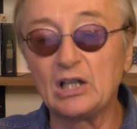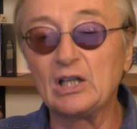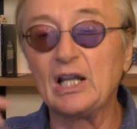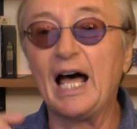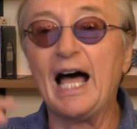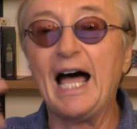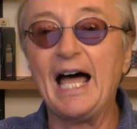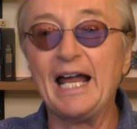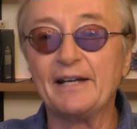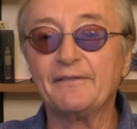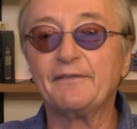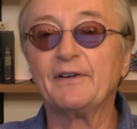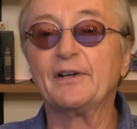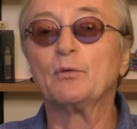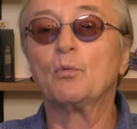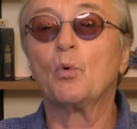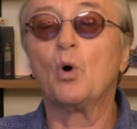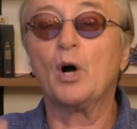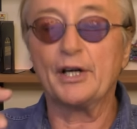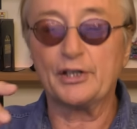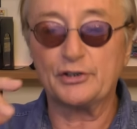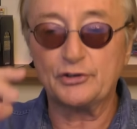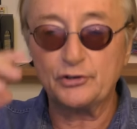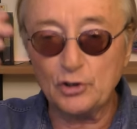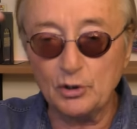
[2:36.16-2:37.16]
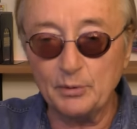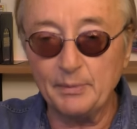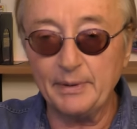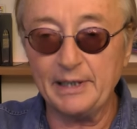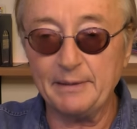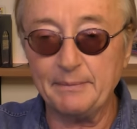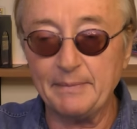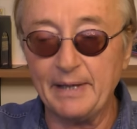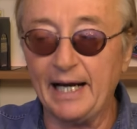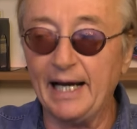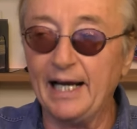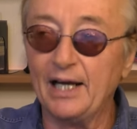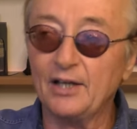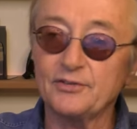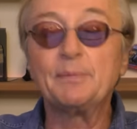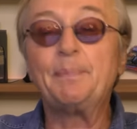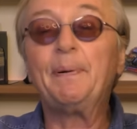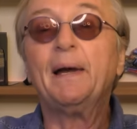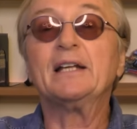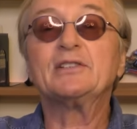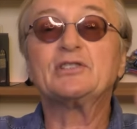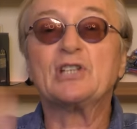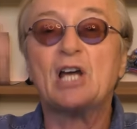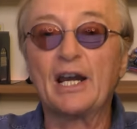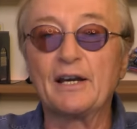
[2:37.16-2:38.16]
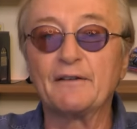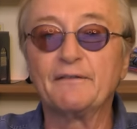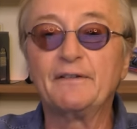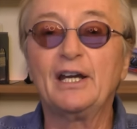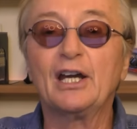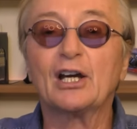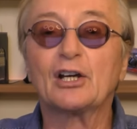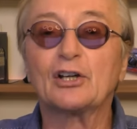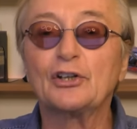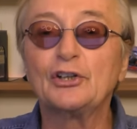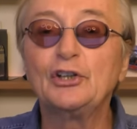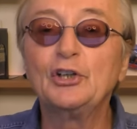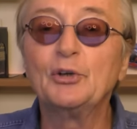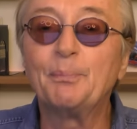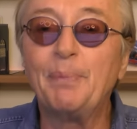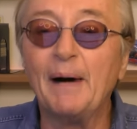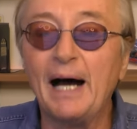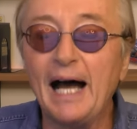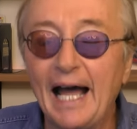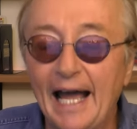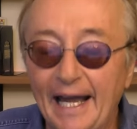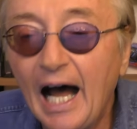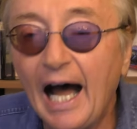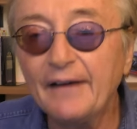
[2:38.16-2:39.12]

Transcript: lot of it, what is too many miles? Depends on the vehicle you buy.